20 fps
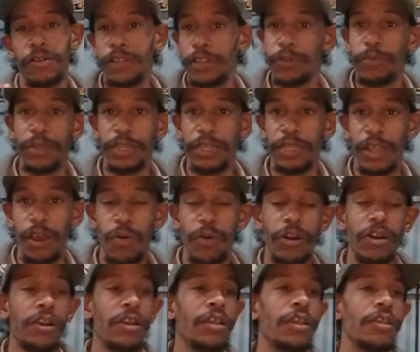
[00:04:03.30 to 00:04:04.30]
a little bit
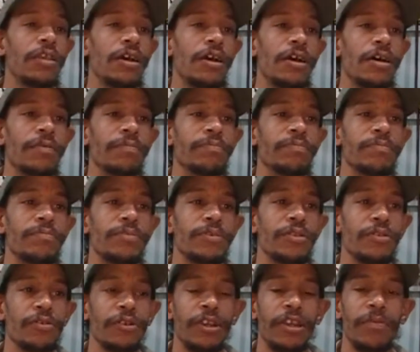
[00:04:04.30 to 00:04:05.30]
lower.
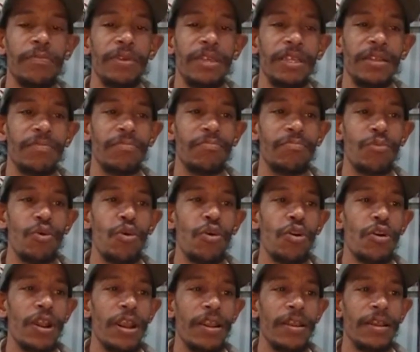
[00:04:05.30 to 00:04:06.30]
So they're going to be
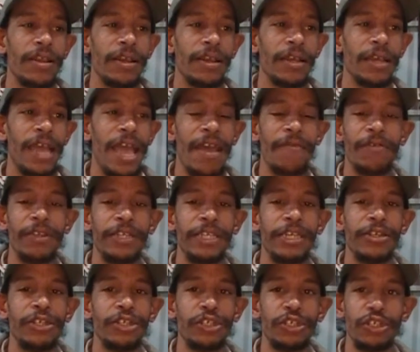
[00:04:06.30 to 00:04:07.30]
more
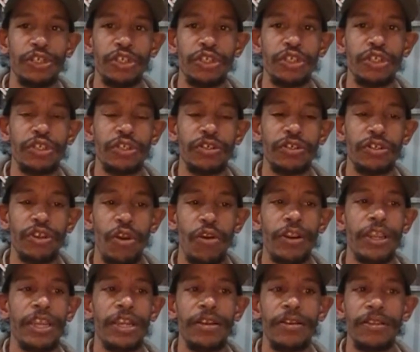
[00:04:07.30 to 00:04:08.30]
advantageous to just
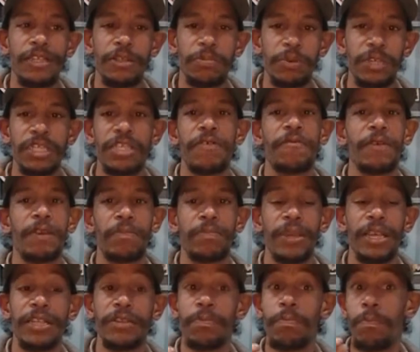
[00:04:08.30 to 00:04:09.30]
target specific
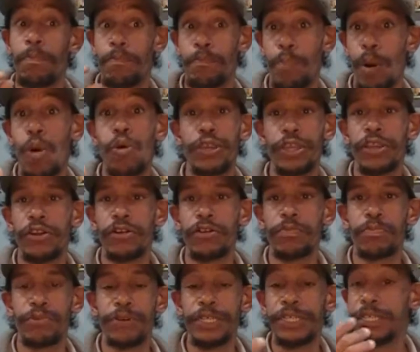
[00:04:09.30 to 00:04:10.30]
baits. Bulkier
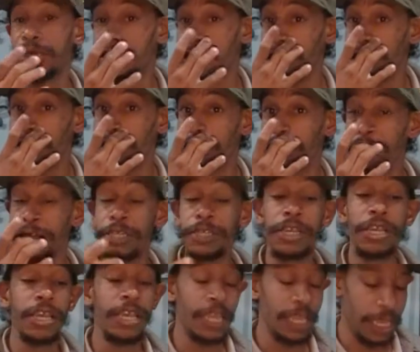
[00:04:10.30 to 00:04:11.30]

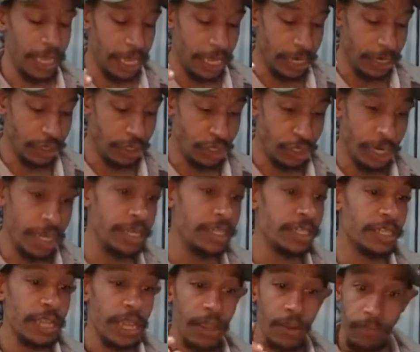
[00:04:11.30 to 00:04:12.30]
presentations in
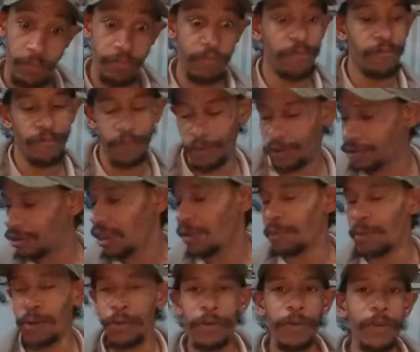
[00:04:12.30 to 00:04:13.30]
jigs, for
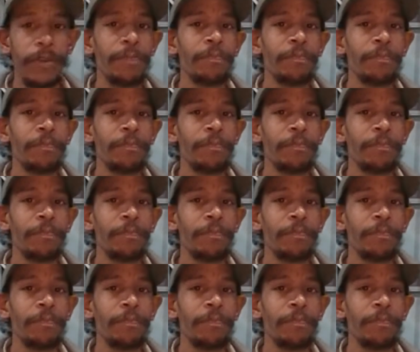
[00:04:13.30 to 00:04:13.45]
example,